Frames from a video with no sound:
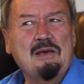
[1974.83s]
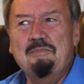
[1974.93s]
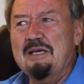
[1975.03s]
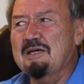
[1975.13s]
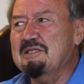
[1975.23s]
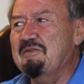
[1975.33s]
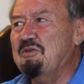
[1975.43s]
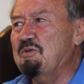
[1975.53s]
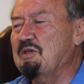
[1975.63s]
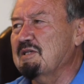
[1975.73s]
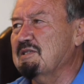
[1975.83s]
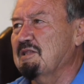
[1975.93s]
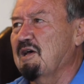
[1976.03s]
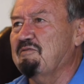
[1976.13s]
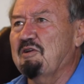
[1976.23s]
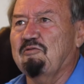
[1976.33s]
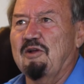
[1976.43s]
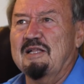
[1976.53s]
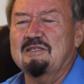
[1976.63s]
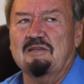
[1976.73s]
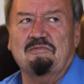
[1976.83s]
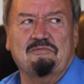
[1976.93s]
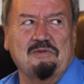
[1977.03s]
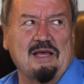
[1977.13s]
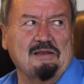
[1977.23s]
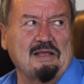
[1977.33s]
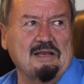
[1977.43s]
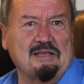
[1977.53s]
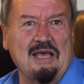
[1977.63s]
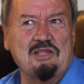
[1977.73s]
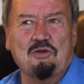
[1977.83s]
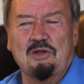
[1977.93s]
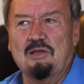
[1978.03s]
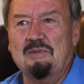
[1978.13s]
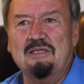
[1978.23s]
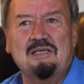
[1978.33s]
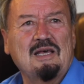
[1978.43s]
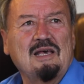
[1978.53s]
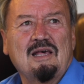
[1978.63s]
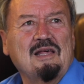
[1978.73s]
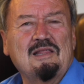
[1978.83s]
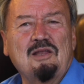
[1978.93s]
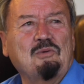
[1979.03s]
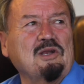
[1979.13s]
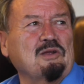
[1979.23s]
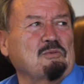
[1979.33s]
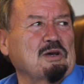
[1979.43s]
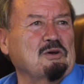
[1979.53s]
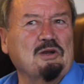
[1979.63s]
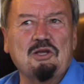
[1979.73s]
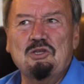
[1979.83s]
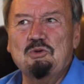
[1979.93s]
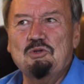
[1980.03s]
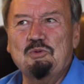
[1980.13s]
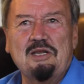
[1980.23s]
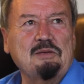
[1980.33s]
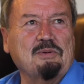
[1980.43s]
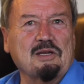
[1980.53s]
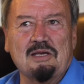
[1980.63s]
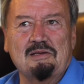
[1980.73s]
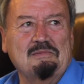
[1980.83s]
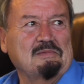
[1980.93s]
Because if you just love your friends and, and, and hate your enemies, then what, what good are you doing to anybody?